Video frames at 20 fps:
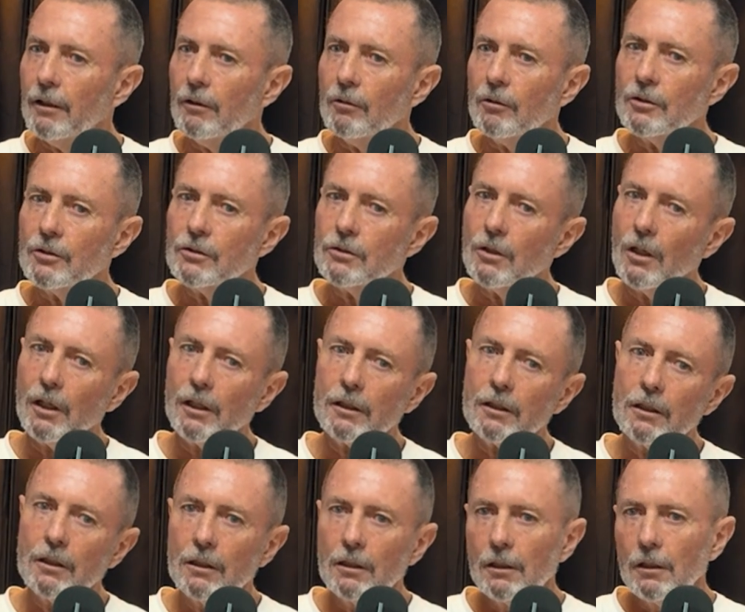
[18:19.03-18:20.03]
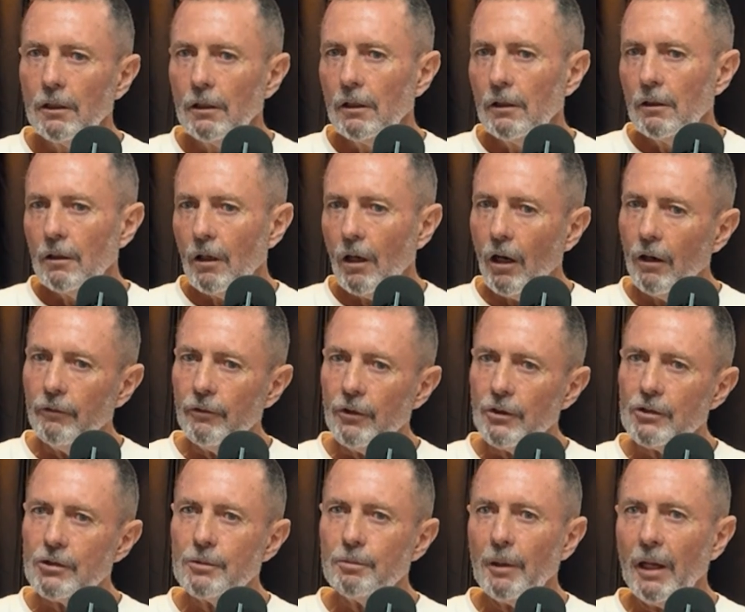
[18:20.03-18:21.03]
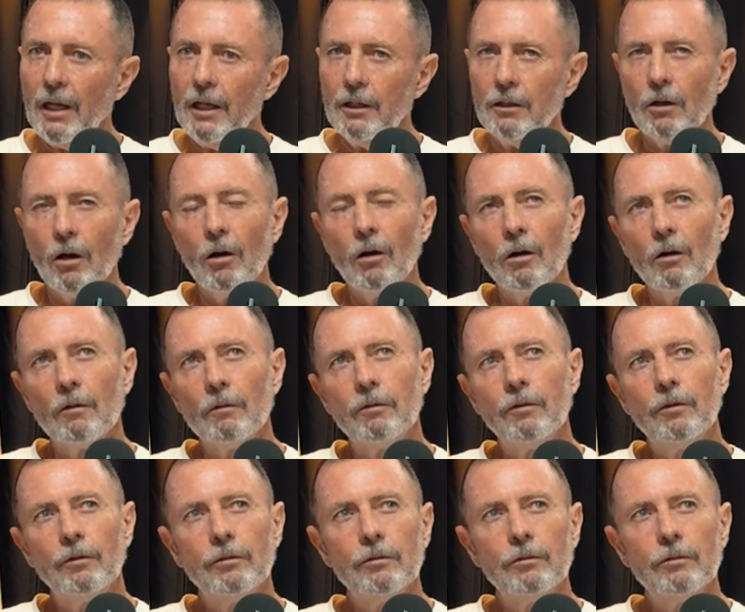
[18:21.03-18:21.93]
It was like over the span of